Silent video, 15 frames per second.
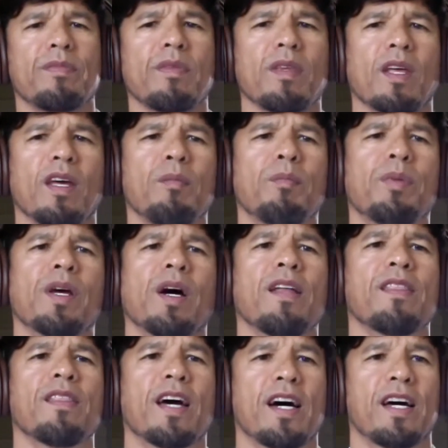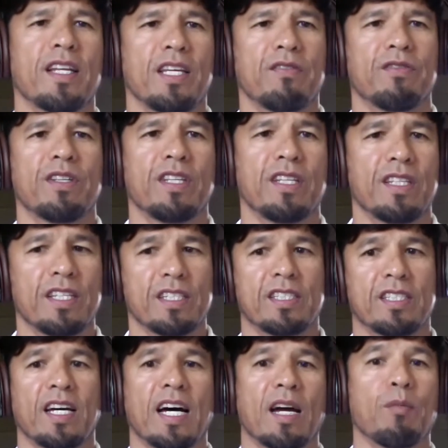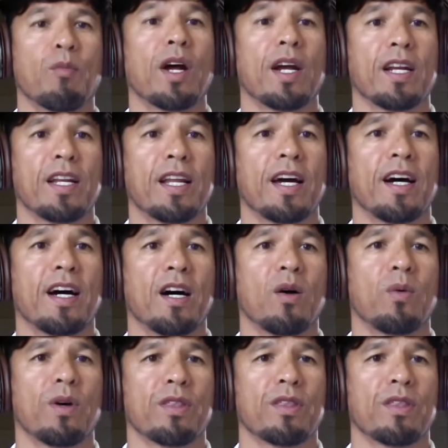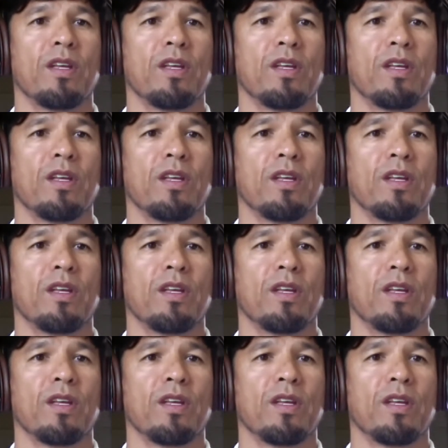And beyond that, even in this time right now with